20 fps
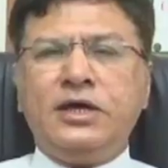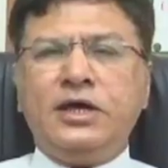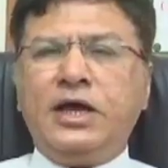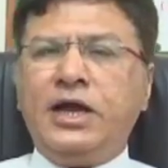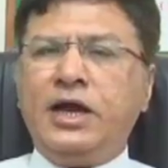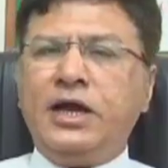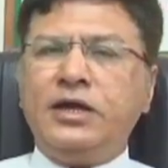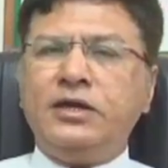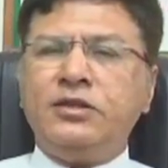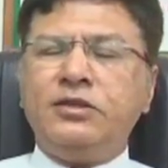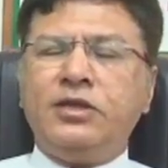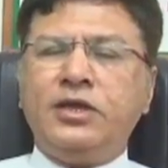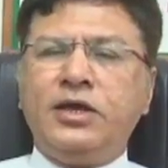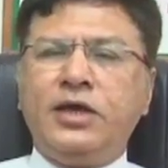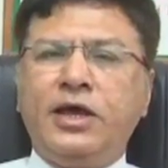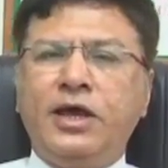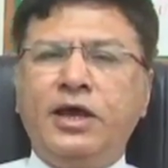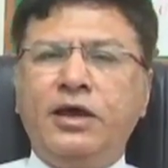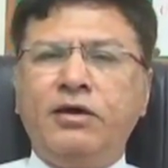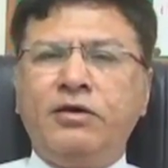and they
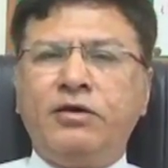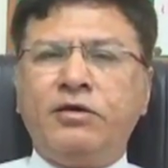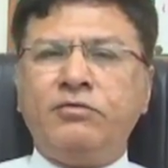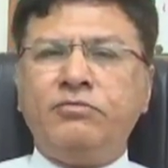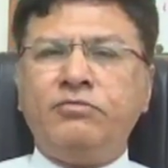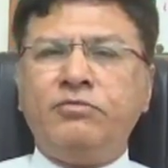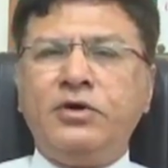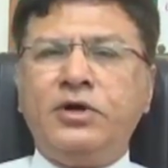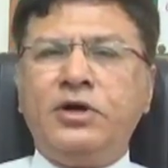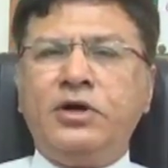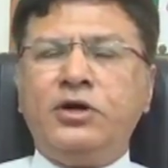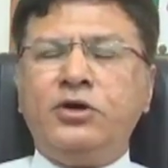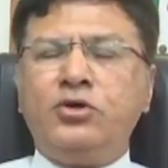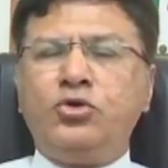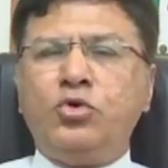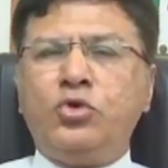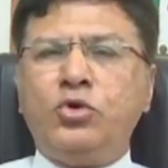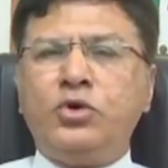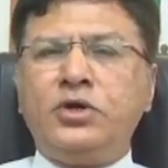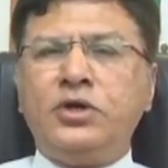have
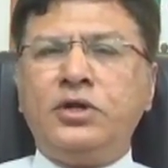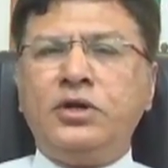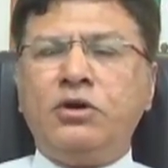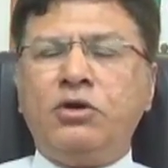total